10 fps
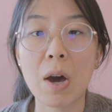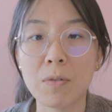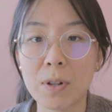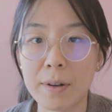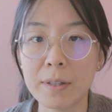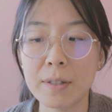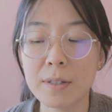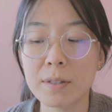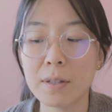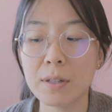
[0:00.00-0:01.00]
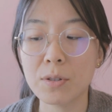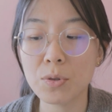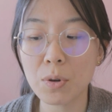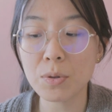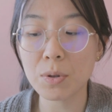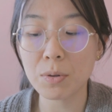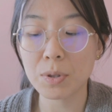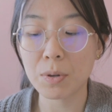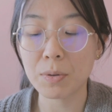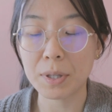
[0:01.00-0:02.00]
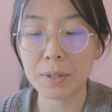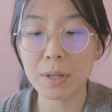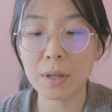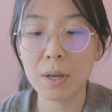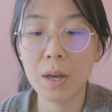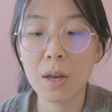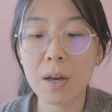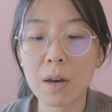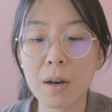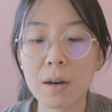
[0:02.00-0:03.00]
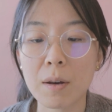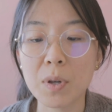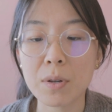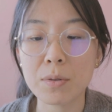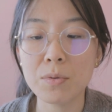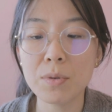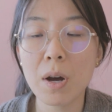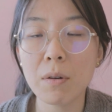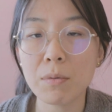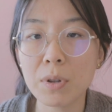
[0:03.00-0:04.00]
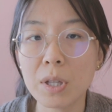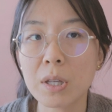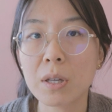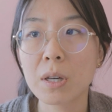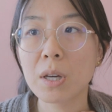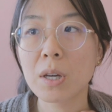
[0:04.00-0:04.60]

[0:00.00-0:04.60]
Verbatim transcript: have clients. It's so, so, so easy uh, because you're not really